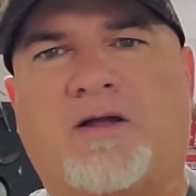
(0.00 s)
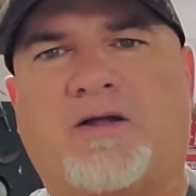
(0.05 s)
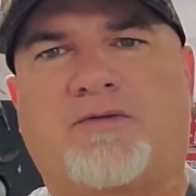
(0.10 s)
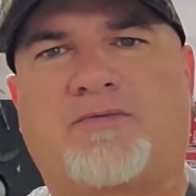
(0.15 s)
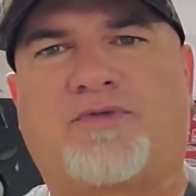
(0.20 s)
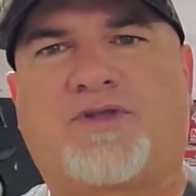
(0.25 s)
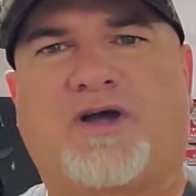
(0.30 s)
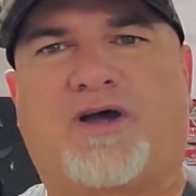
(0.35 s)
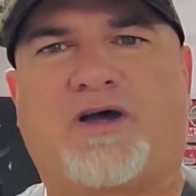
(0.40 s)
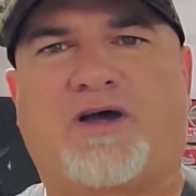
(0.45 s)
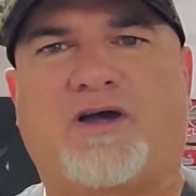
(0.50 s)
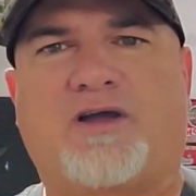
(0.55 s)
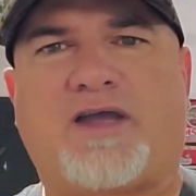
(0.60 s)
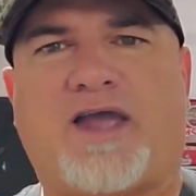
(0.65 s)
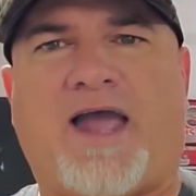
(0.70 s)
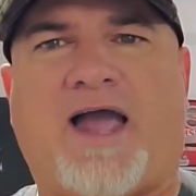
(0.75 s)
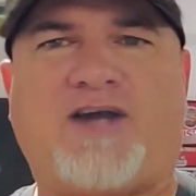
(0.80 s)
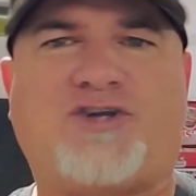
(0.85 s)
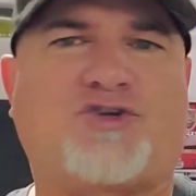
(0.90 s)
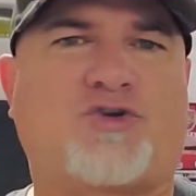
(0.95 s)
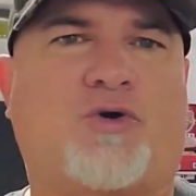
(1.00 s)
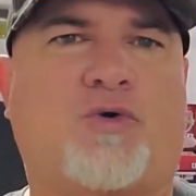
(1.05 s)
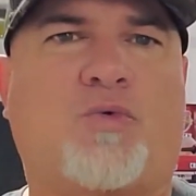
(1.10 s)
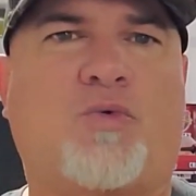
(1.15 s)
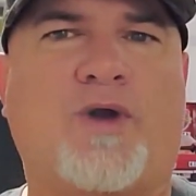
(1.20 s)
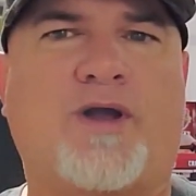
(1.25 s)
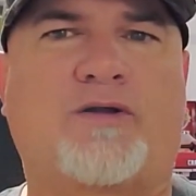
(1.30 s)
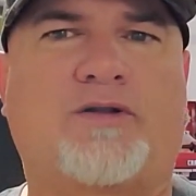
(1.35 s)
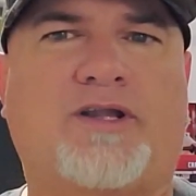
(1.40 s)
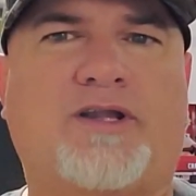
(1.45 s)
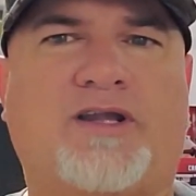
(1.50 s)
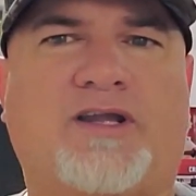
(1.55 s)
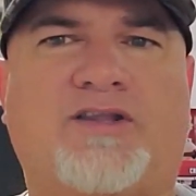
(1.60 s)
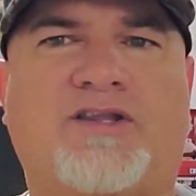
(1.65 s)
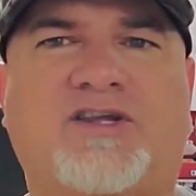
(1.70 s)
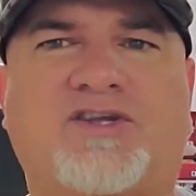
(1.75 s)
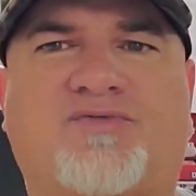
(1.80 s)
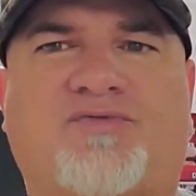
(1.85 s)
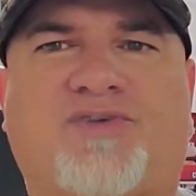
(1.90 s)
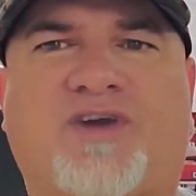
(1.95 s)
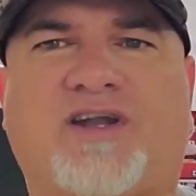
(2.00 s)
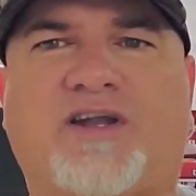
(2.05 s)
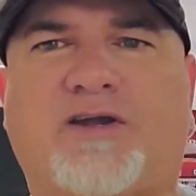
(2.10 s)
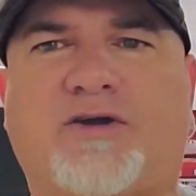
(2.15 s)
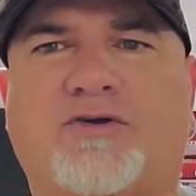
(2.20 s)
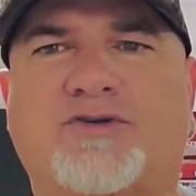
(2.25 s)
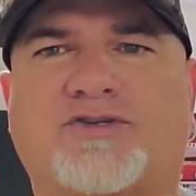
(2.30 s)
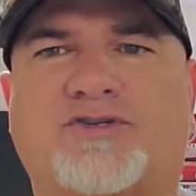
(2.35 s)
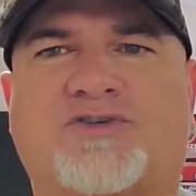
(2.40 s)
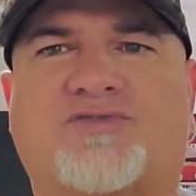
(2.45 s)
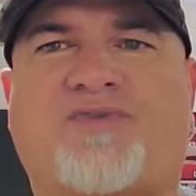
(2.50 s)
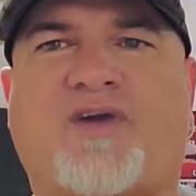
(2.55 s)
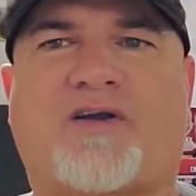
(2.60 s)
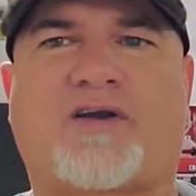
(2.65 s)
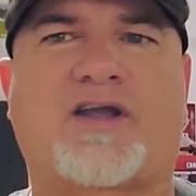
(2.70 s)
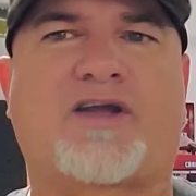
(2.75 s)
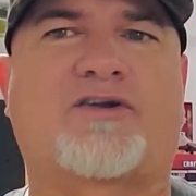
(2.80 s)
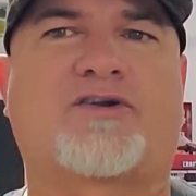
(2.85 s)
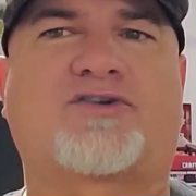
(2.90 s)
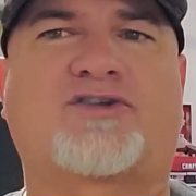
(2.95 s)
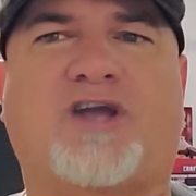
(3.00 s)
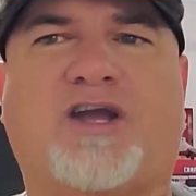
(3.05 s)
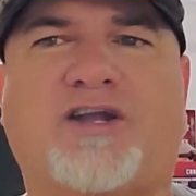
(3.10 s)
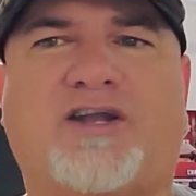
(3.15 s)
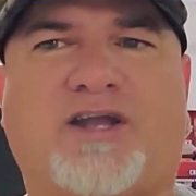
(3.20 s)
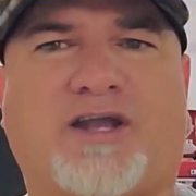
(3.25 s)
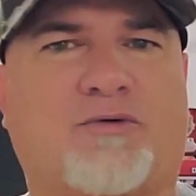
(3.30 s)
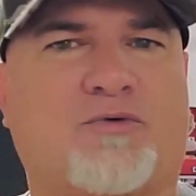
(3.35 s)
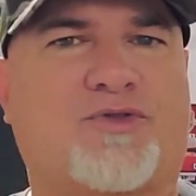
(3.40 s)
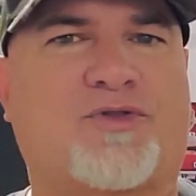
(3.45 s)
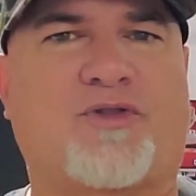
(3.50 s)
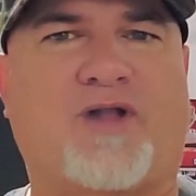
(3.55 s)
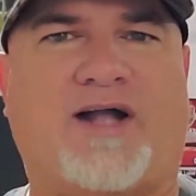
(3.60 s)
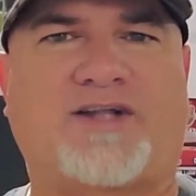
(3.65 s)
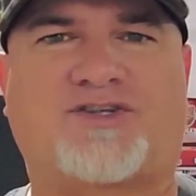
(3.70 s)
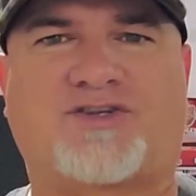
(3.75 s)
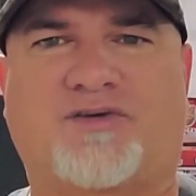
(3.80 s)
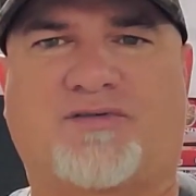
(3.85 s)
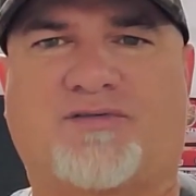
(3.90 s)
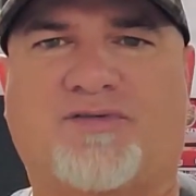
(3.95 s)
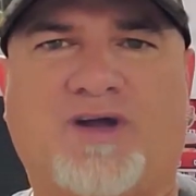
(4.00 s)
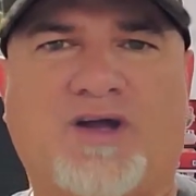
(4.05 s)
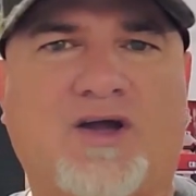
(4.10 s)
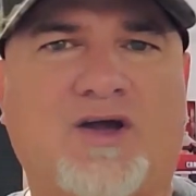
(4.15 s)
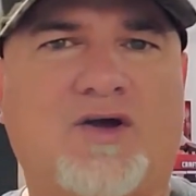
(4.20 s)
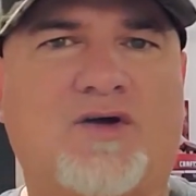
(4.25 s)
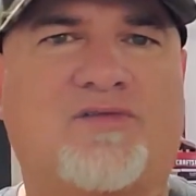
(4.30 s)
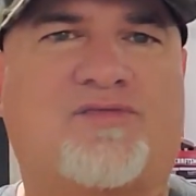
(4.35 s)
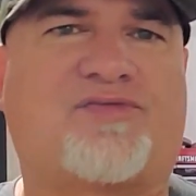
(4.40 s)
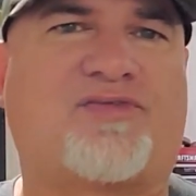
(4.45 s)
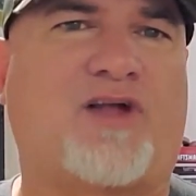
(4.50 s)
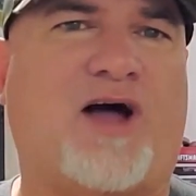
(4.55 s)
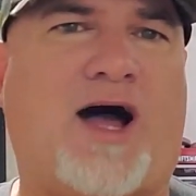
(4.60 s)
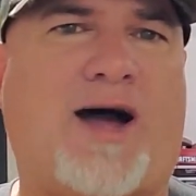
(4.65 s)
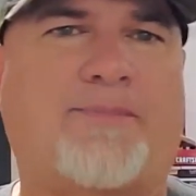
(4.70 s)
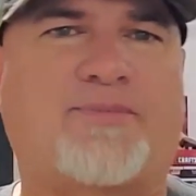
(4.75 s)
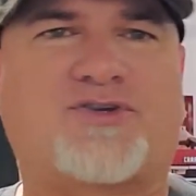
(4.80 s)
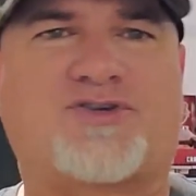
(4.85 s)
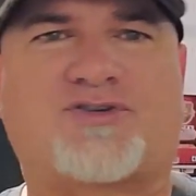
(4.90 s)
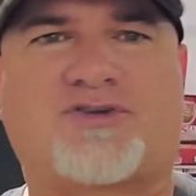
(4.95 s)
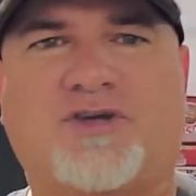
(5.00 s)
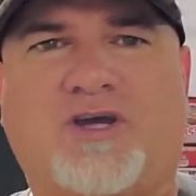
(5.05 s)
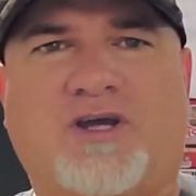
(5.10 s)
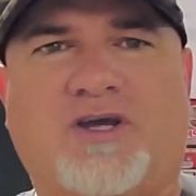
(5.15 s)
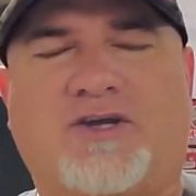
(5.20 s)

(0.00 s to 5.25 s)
The actual wheeling in these videos is very entertaining with lots of flops,